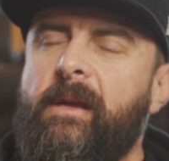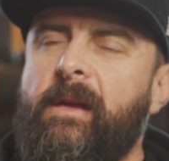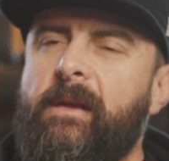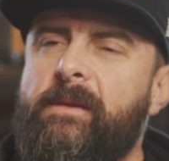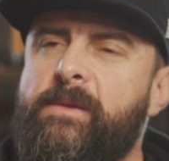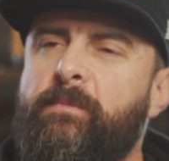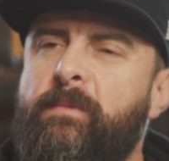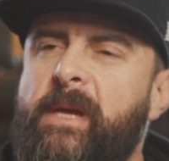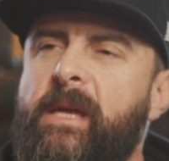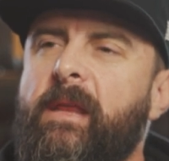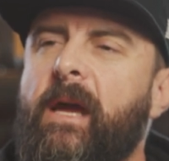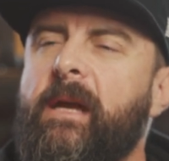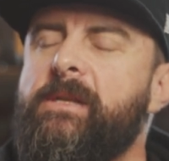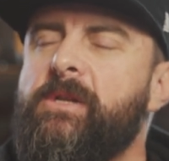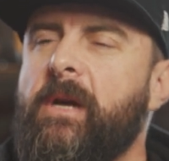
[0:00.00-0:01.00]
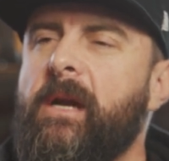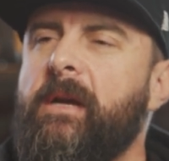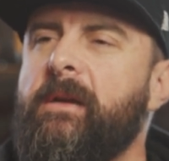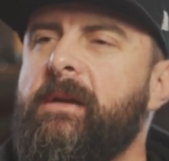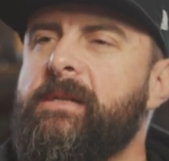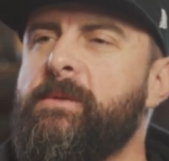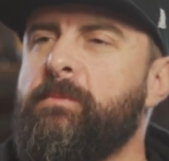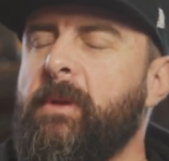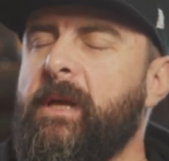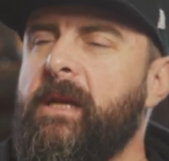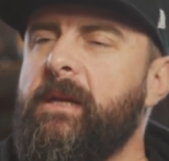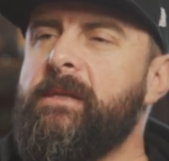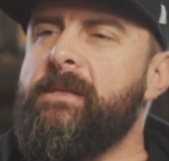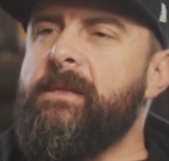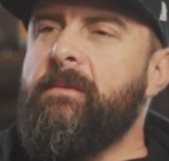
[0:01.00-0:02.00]
it's be like trying to
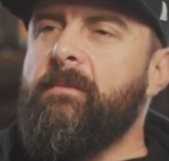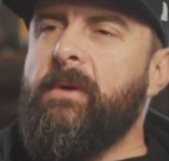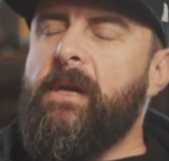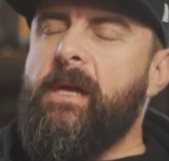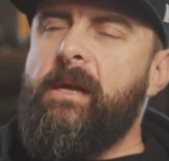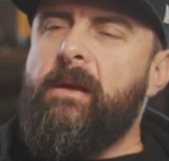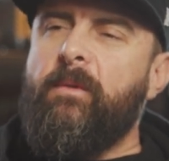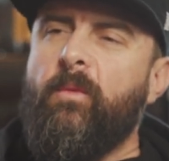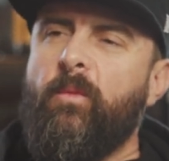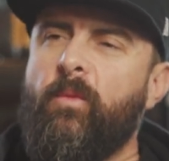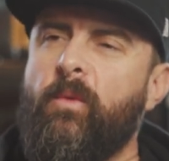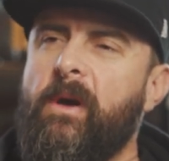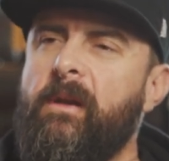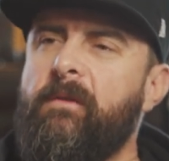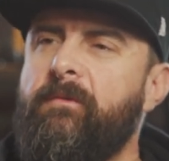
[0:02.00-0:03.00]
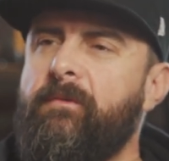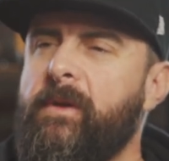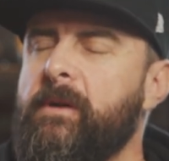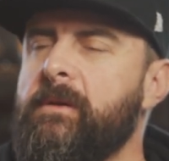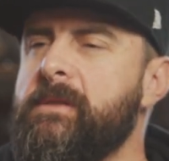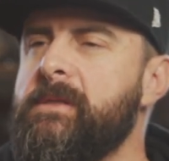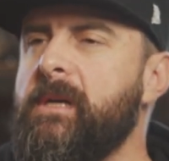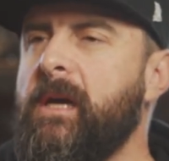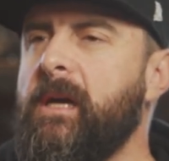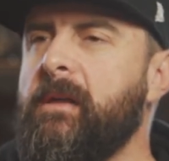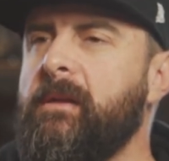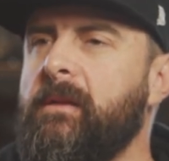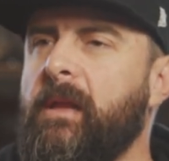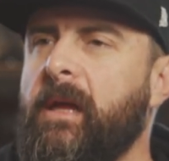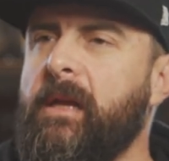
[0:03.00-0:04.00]
explain to somebody what it feels like,